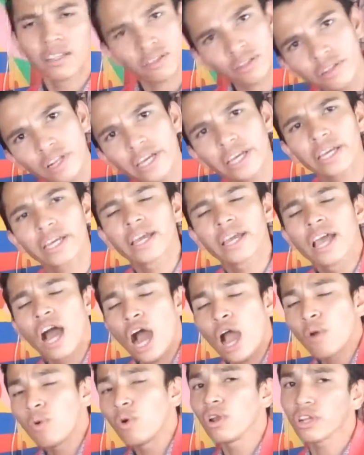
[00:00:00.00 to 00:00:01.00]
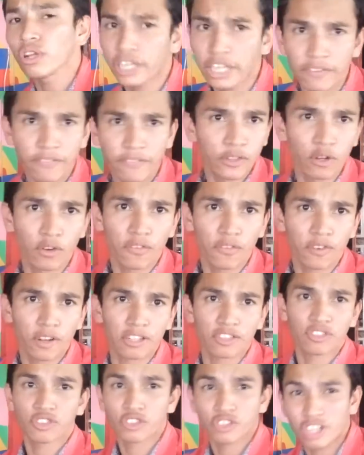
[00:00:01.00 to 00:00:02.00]
today I will give you
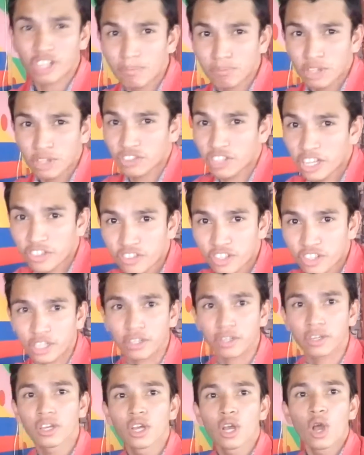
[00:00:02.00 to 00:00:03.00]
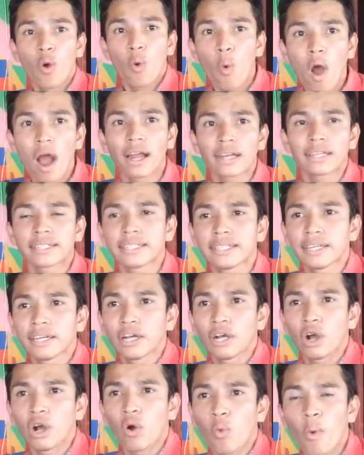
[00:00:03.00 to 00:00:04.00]
some suggestion. One.
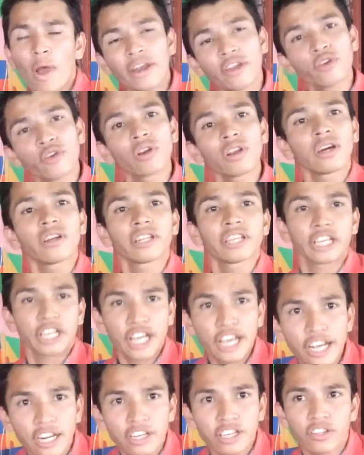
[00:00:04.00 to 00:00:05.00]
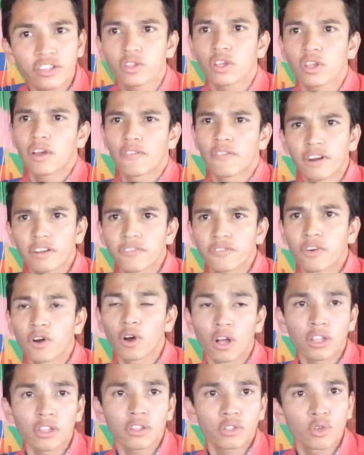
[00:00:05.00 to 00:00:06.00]
When you learn English, first of
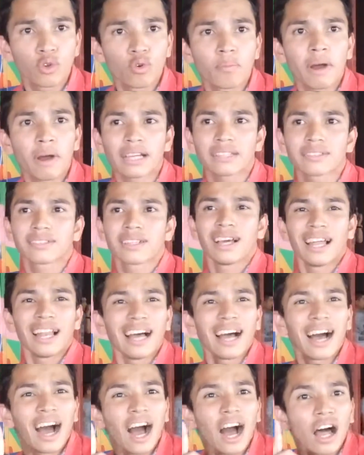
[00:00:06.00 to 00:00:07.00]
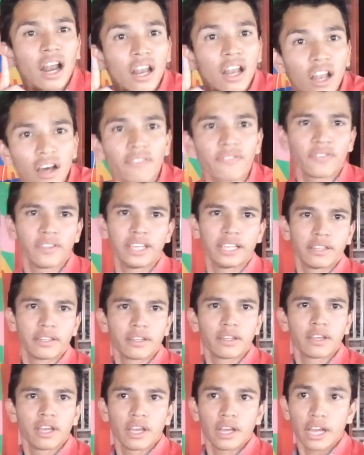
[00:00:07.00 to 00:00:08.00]
all, you must love it.
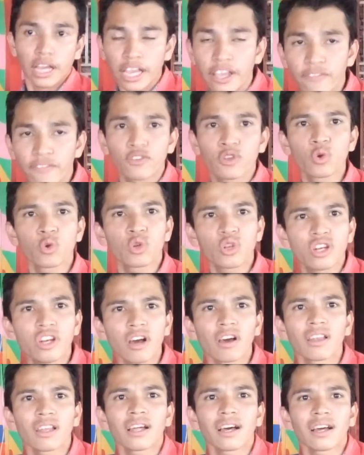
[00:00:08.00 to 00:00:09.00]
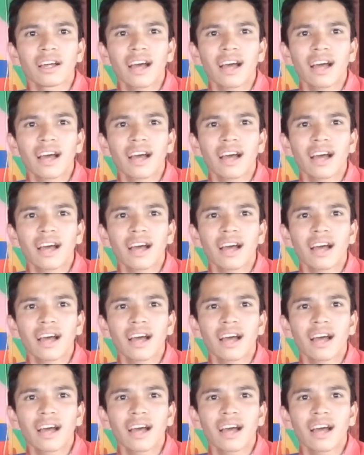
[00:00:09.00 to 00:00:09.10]
If you do not